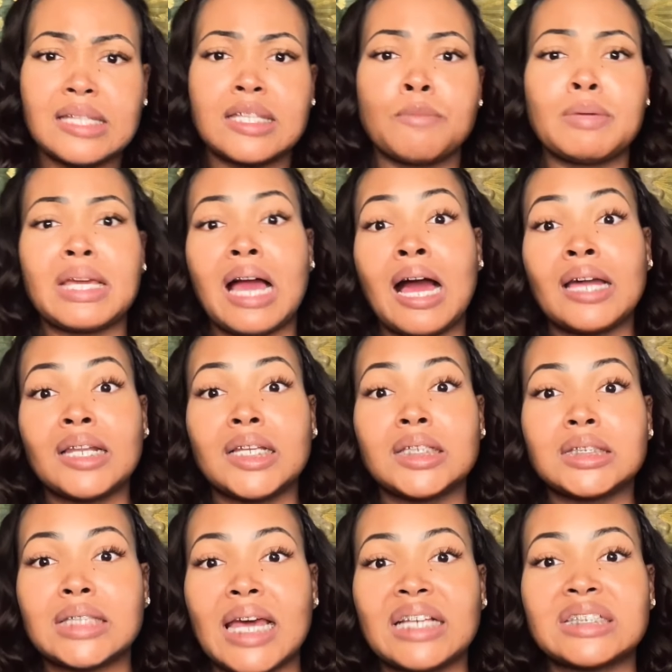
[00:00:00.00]
to be
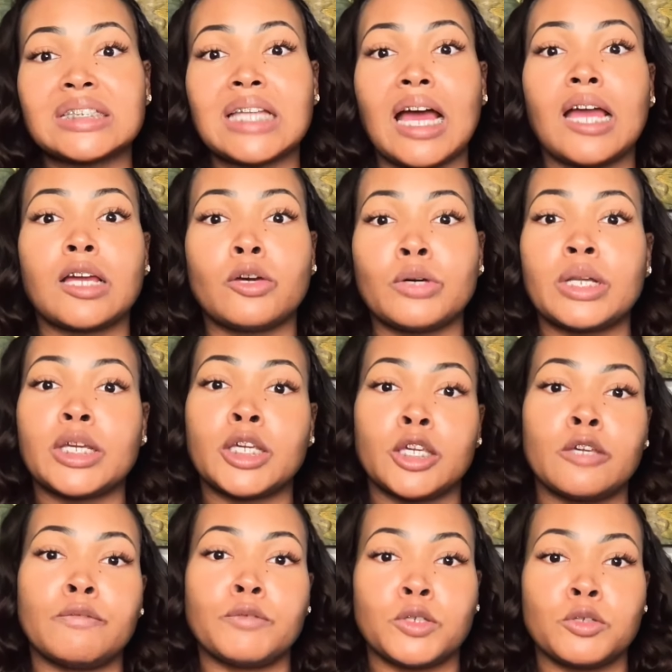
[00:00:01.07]
honest, that's not gonna
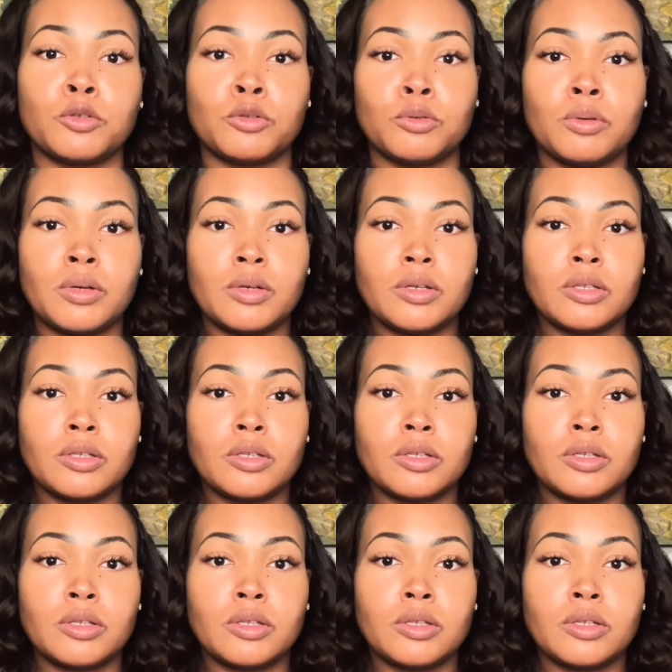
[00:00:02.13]
give you